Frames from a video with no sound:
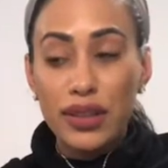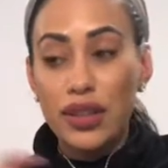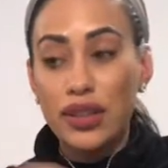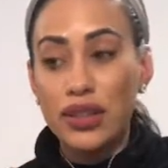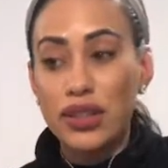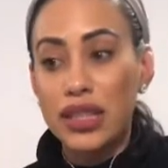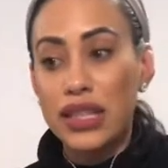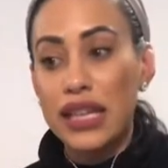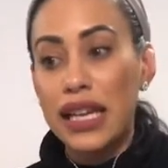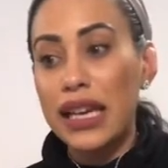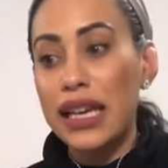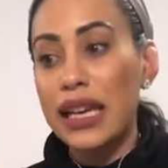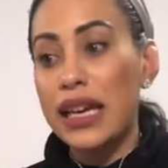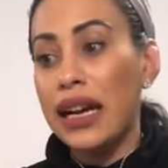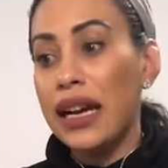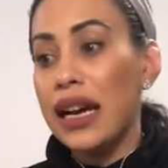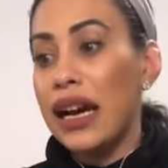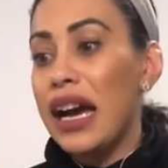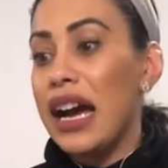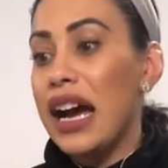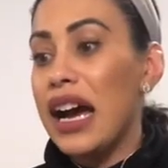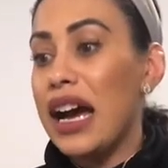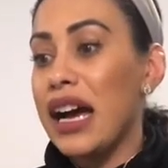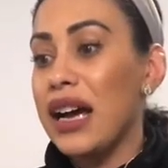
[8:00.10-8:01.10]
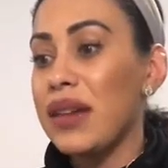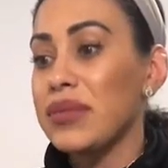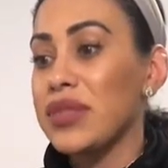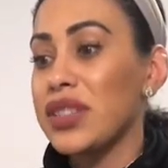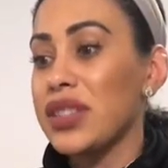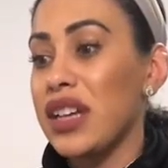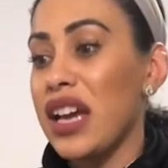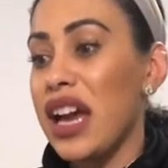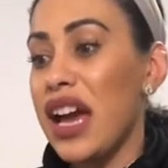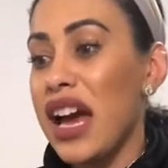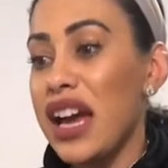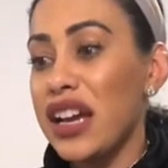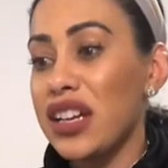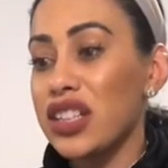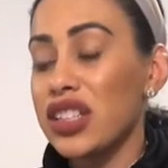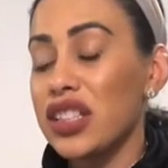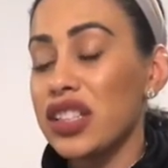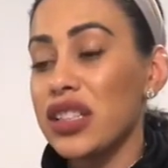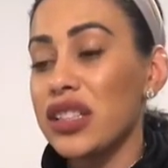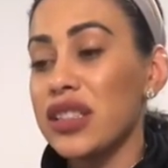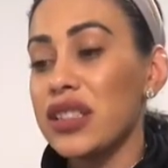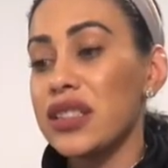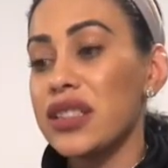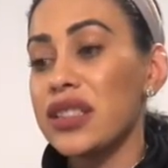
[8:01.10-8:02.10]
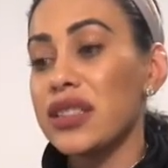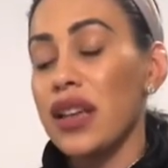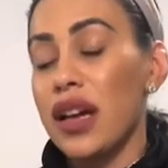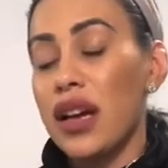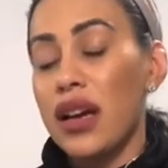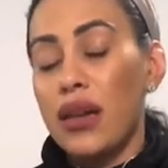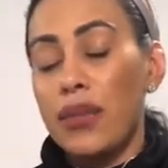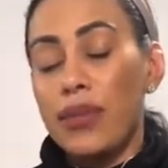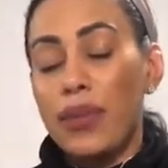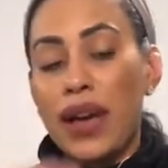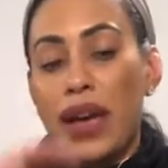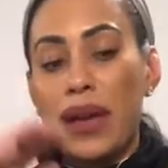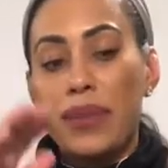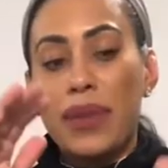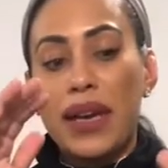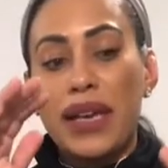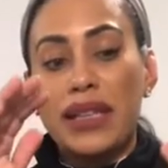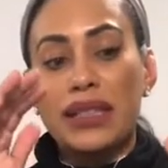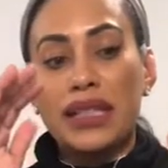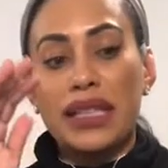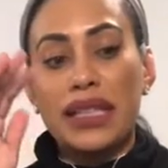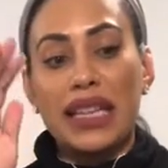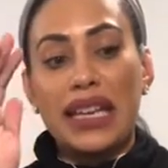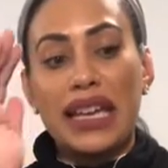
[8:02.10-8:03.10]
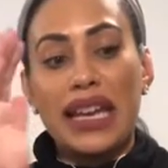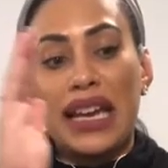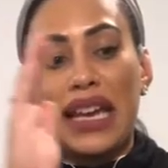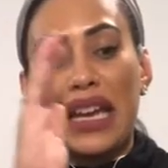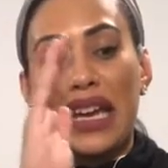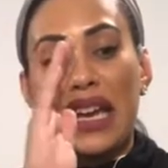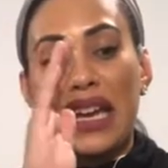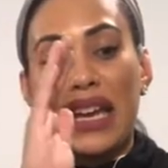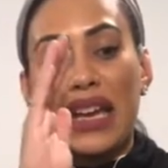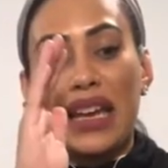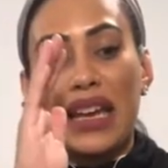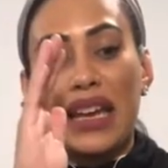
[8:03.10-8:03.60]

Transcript: usually. So actions by basically,